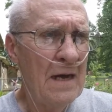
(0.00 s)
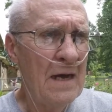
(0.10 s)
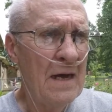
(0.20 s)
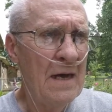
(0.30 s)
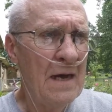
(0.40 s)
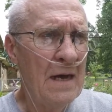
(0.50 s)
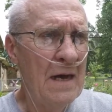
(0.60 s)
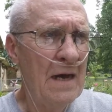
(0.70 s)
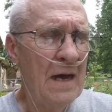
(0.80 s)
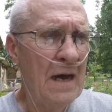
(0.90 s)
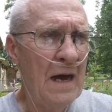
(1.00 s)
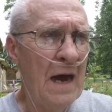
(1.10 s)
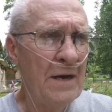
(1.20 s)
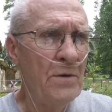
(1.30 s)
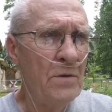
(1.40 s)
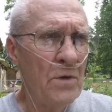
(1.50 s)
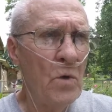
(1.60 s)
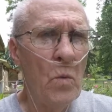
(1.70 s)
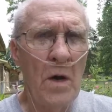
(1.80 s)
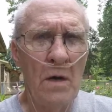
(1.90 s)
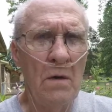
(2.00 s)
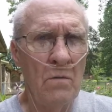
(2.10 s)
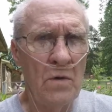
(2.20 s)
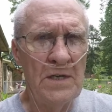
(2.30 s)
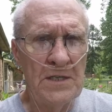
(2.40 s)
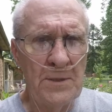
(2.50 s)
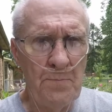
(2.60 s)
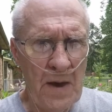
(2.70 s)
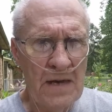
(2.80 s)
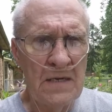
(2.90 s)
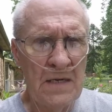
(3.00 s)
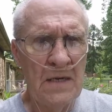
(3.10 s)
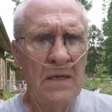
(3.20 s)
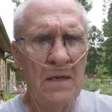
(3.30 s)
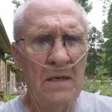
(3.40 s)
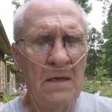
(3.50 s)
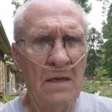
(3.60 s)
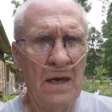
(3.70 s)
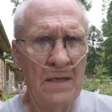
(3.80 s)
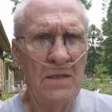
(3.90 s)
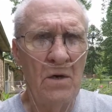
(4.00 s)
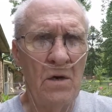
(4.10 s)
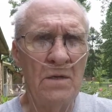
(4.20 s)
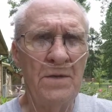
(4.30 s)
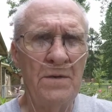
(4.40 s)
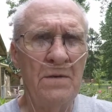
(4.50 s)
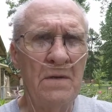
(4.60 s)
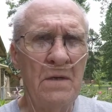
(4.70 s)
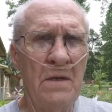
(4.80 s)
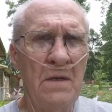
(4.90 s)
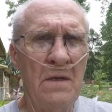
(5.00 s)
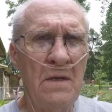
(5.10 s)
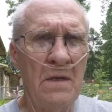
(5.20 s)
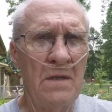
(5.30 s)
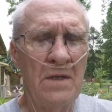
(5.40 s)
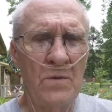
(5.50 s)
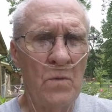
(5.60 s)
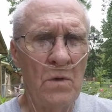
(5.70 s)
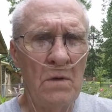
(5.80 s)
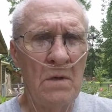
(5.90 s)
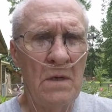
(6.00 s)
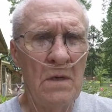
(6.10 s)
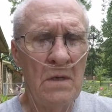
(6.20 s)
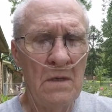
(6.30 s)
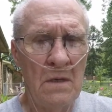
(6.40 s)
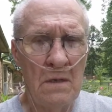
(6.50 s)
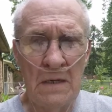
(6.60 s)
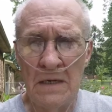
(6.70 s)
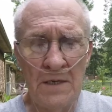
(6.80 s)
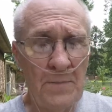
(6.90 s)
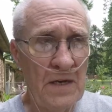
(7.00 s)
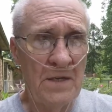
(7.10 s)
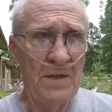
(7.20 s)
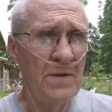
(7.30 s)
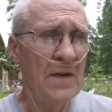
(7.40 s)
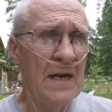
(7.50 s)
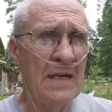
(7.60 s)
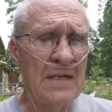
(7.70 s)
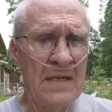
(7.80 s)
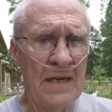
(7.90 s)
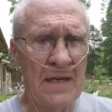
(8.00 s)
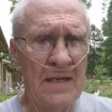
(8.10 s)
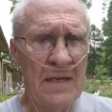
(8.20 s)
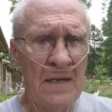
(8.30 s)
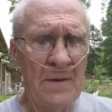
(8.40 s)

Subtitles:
I, I don't know where respect has gone to in this world, and especially the United States.